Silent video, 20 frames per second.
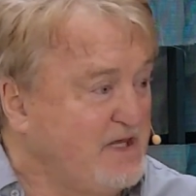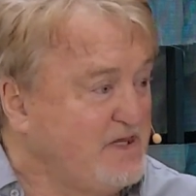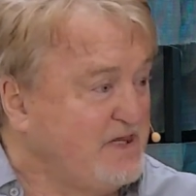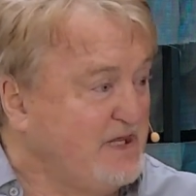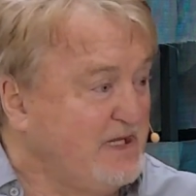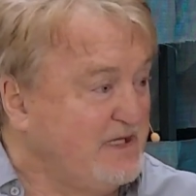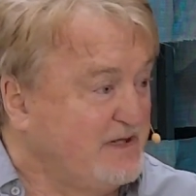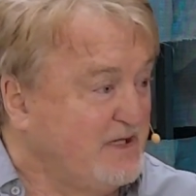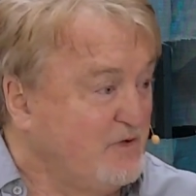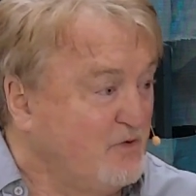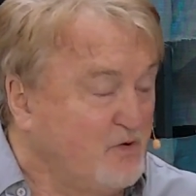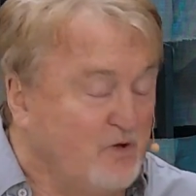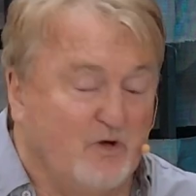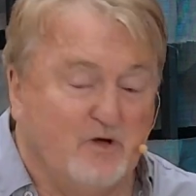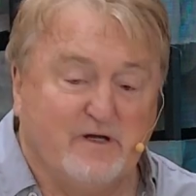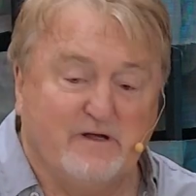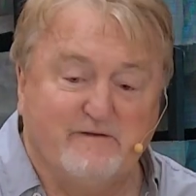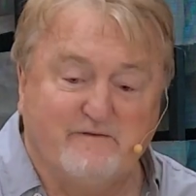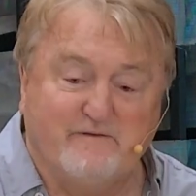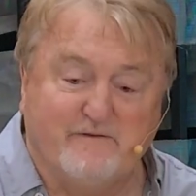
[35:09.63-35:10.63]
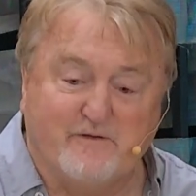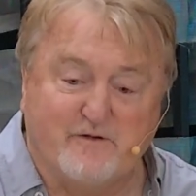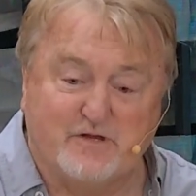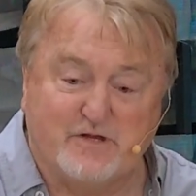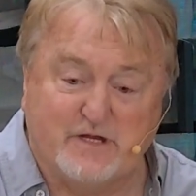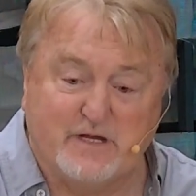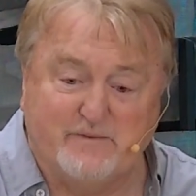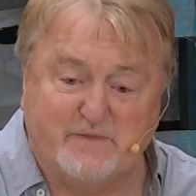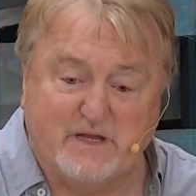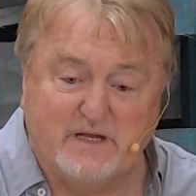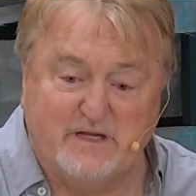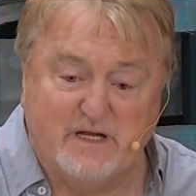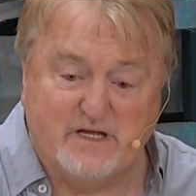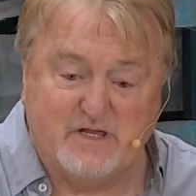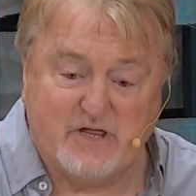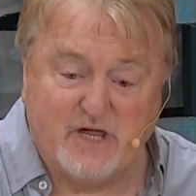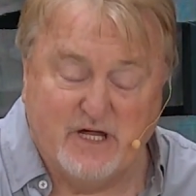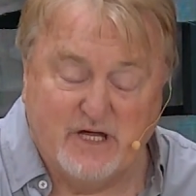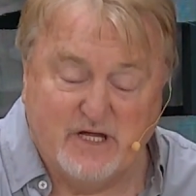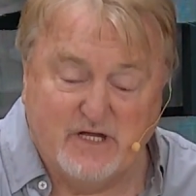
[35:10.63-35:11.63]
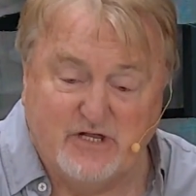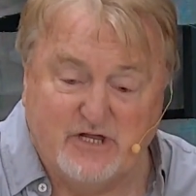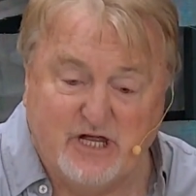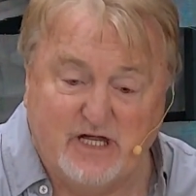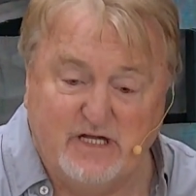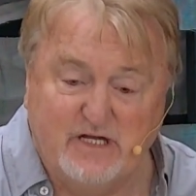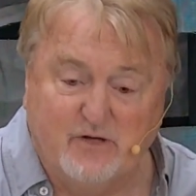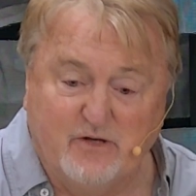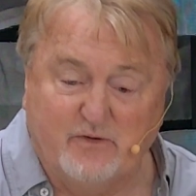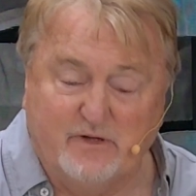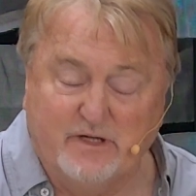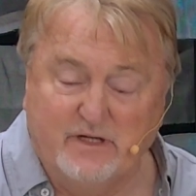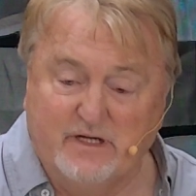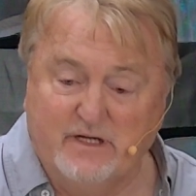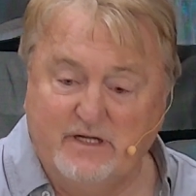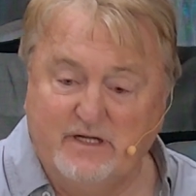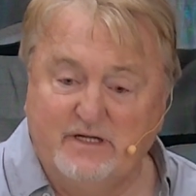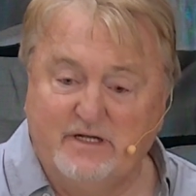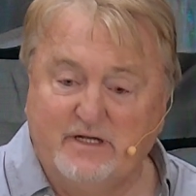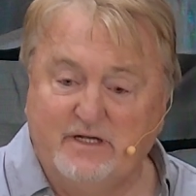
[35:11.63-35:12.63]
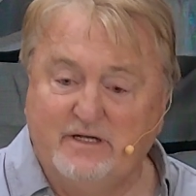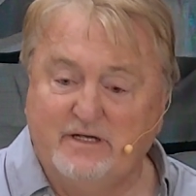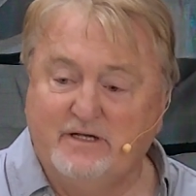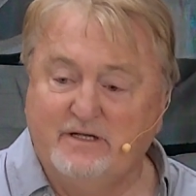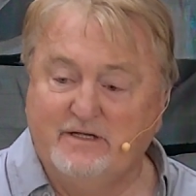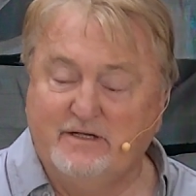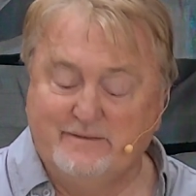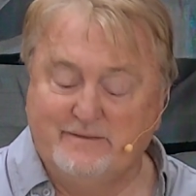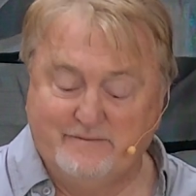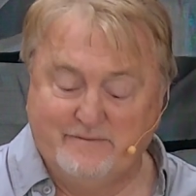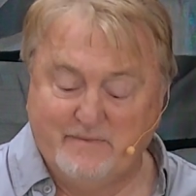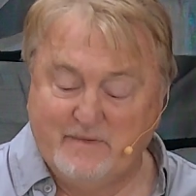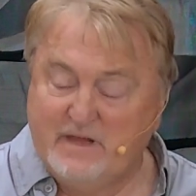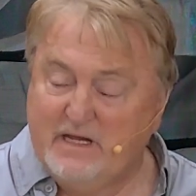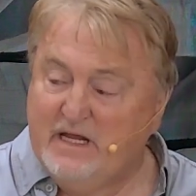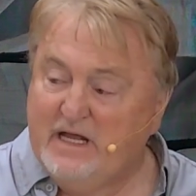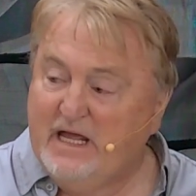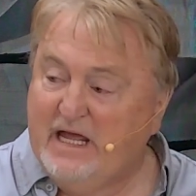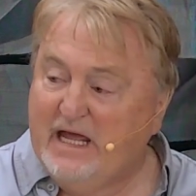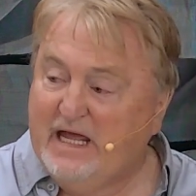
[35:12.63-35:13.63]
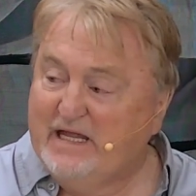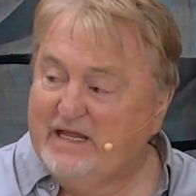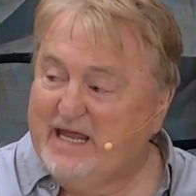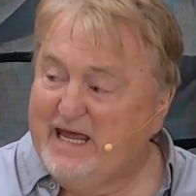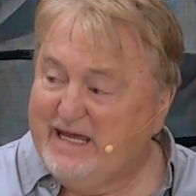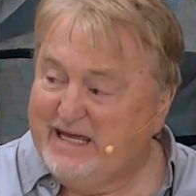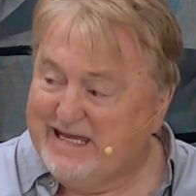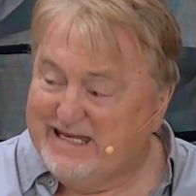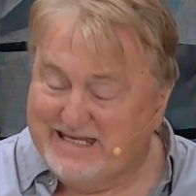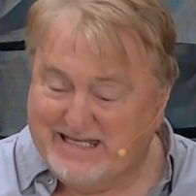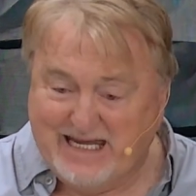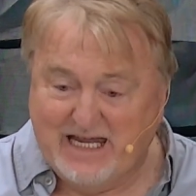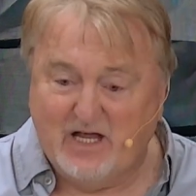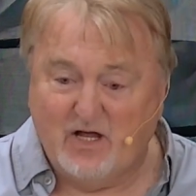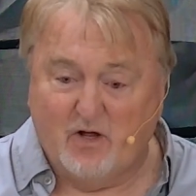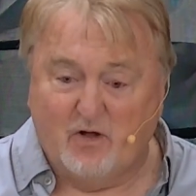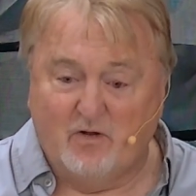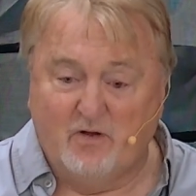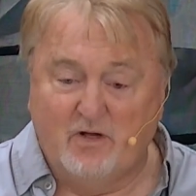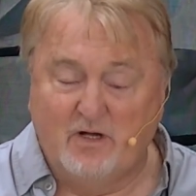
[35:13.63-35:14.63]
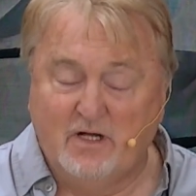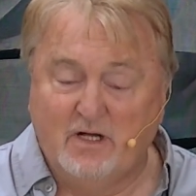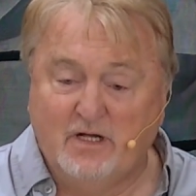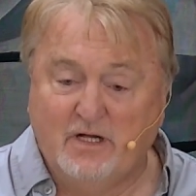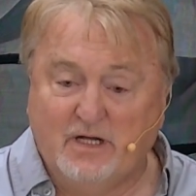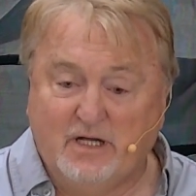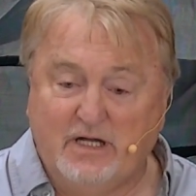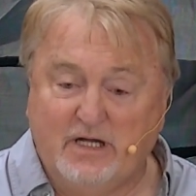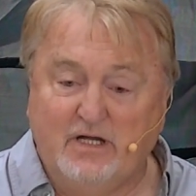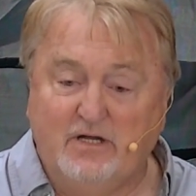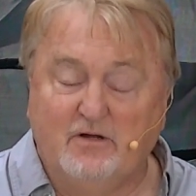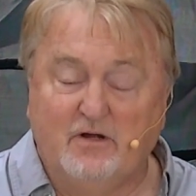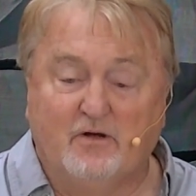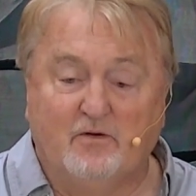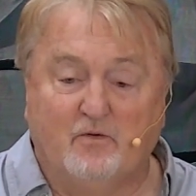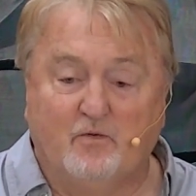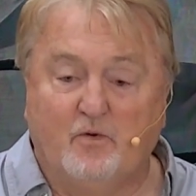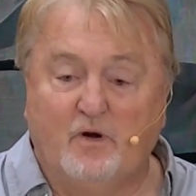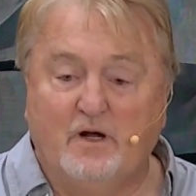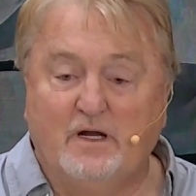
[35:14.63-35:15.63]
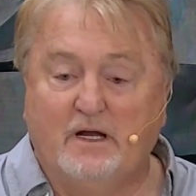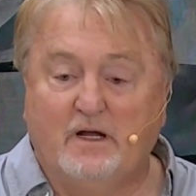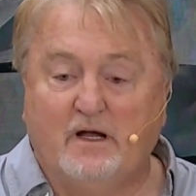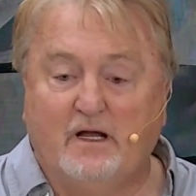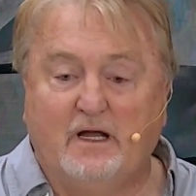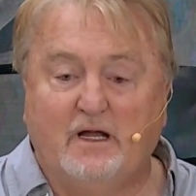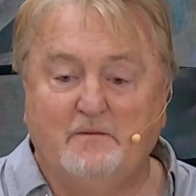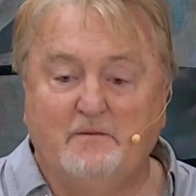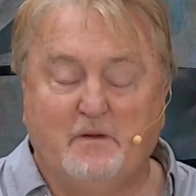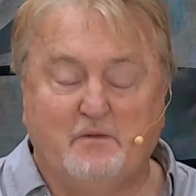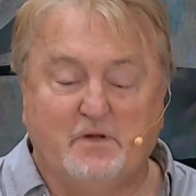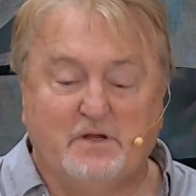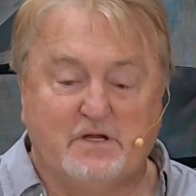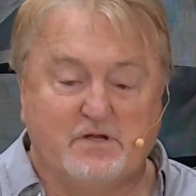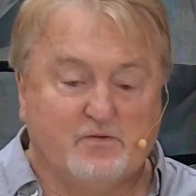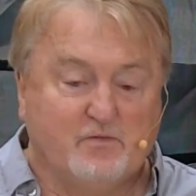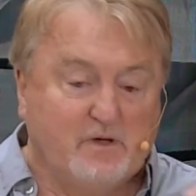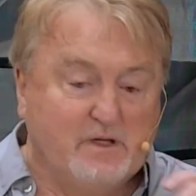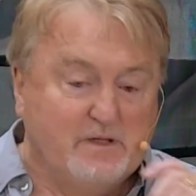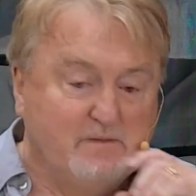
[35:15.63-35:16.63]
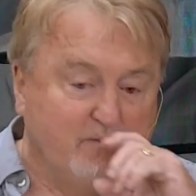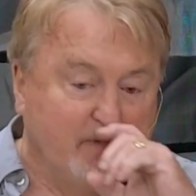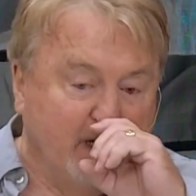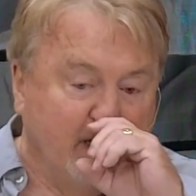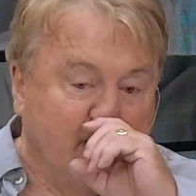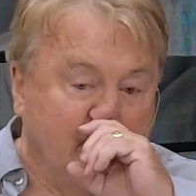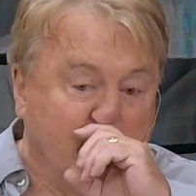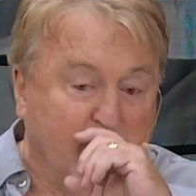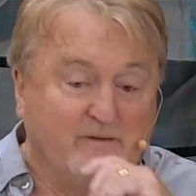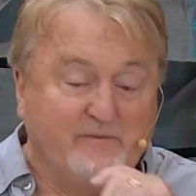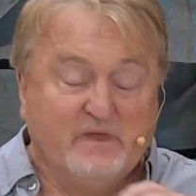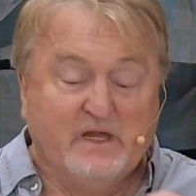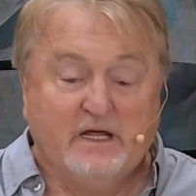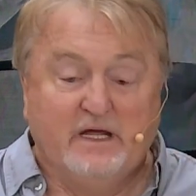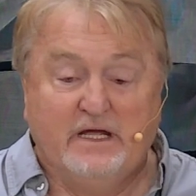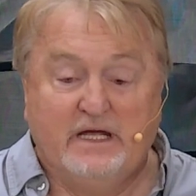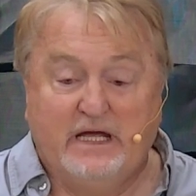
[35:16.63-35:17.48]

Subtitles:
That's it. They're looking for something that's genuine. And they can tell. You know, I remember this one biker.